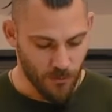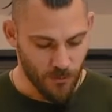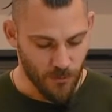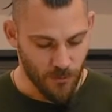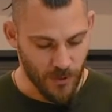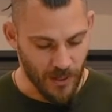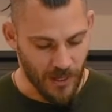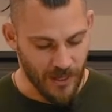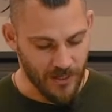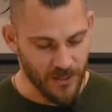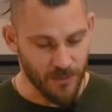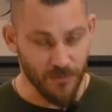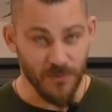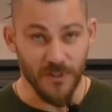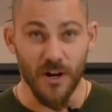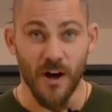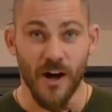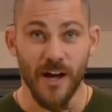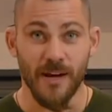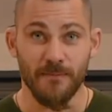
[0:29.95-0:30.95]
We're going to add some
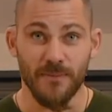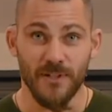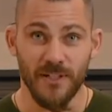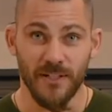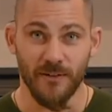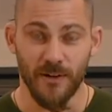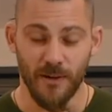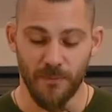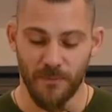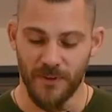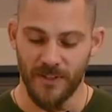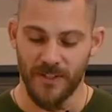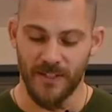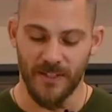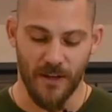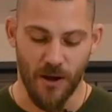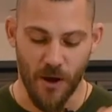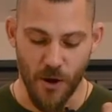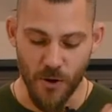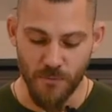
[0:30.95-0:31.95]
thyme syrup. This is a
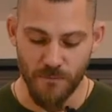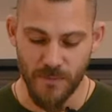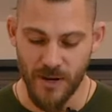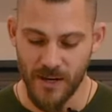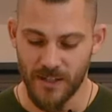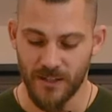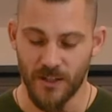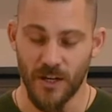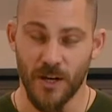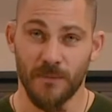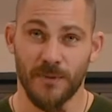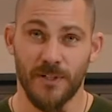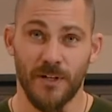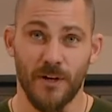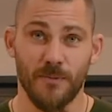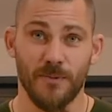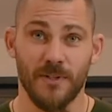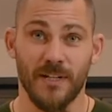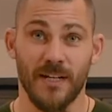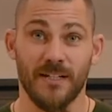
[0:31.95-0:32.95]
homemade thyme
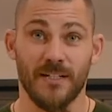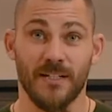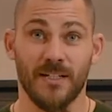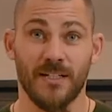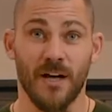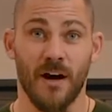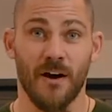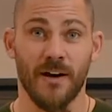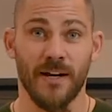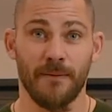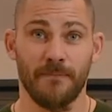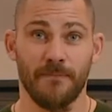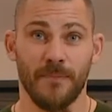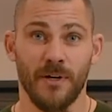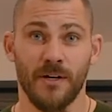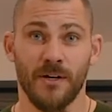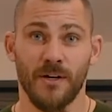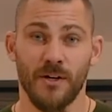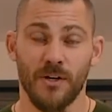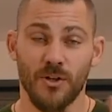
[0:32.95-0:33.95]
syrup, so that's thyme,
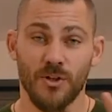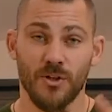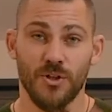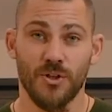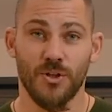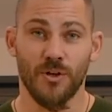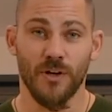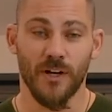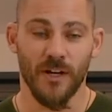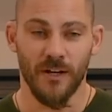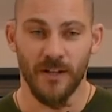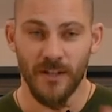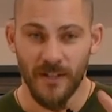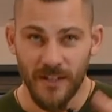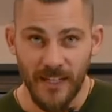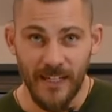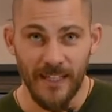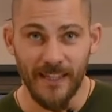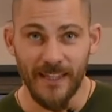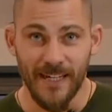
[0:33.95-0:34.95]
sugar,
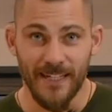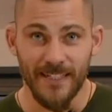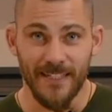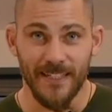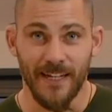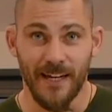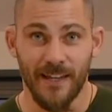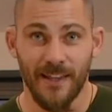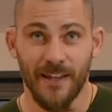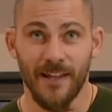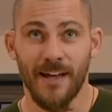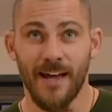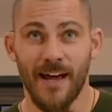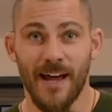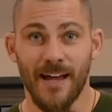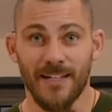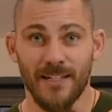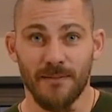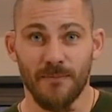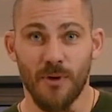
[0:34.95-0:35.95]
knead that together,
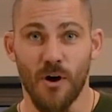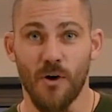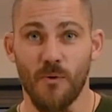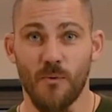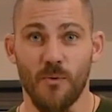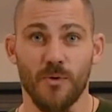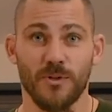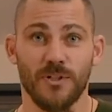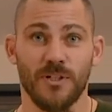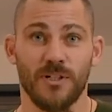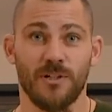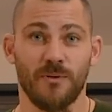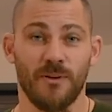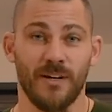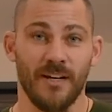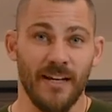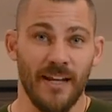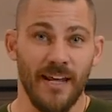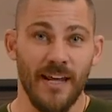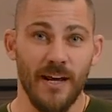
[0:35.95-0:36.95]
add some hot water to it
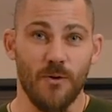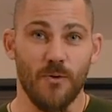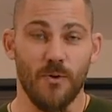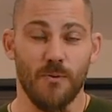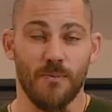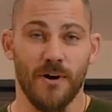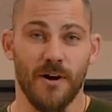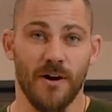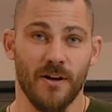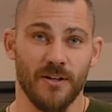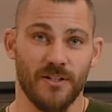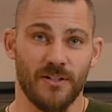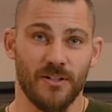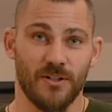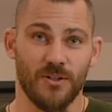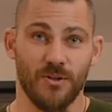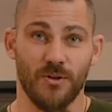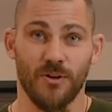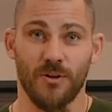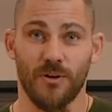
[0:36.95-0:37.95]
in equal parts to
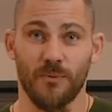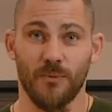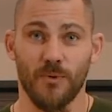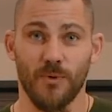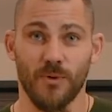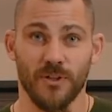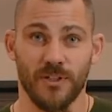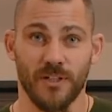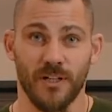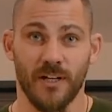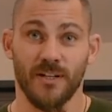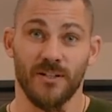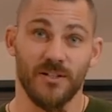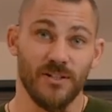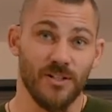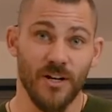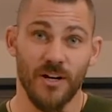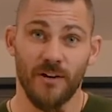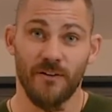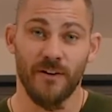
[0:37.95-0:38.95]
sugar and water,
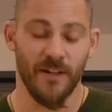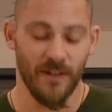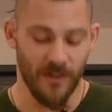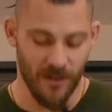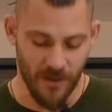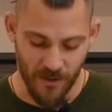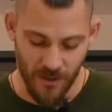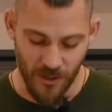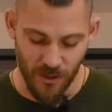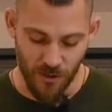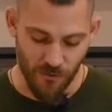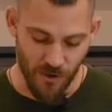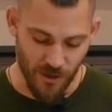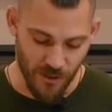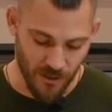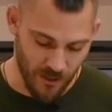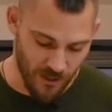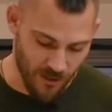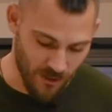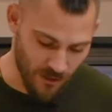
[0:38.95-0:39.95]
stir it, and then you're ready
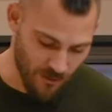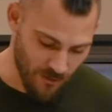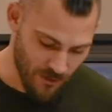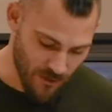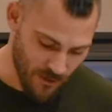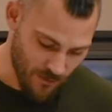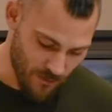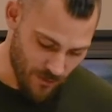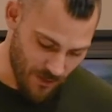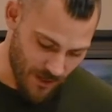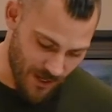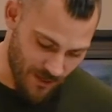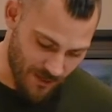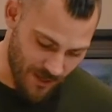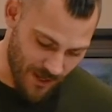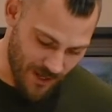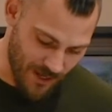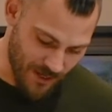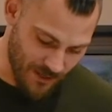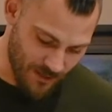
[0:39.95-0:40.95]
to go. Add
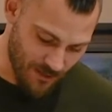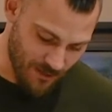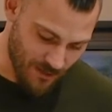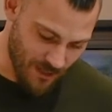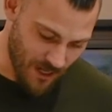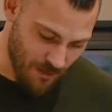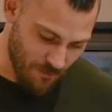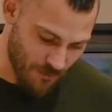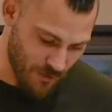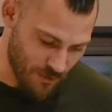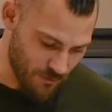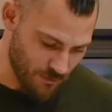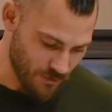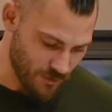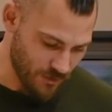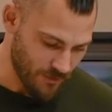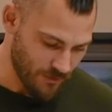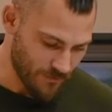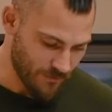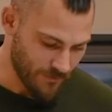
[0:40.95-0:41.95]
that in, so 10 ml.
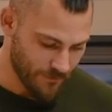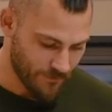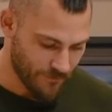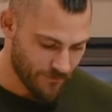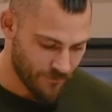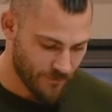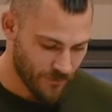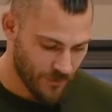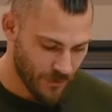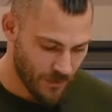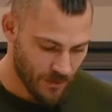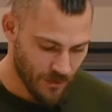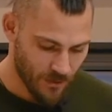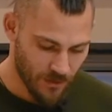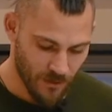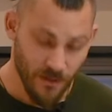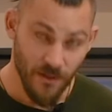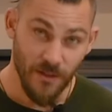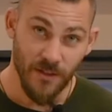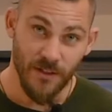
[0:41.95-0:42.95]

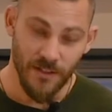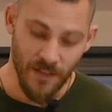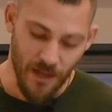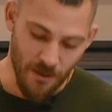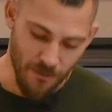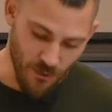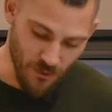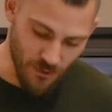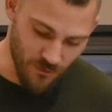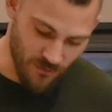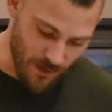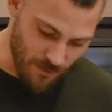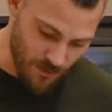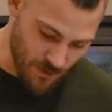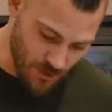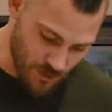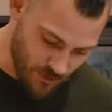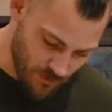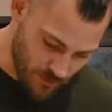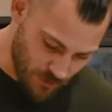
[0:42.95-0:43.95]
10 ml of lemon
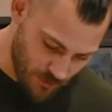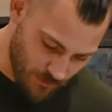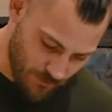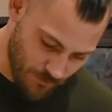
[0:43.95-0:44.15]
juice.